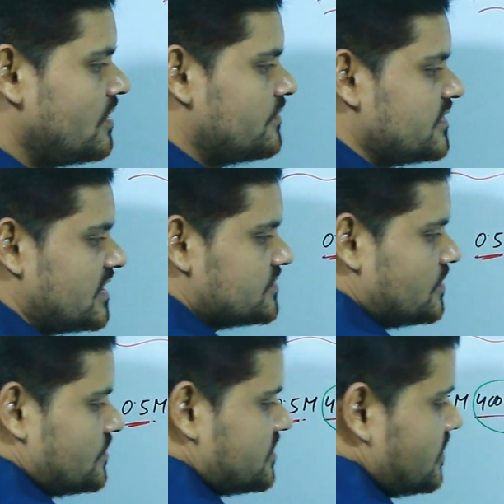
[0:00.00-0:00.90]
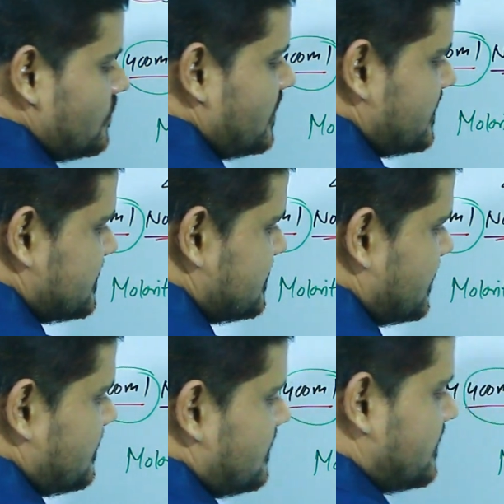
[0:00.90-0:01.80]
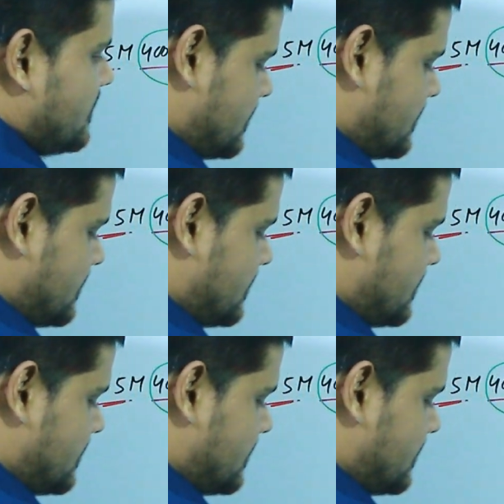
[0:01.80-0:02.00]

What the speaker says: of a solution? Look at this here, dear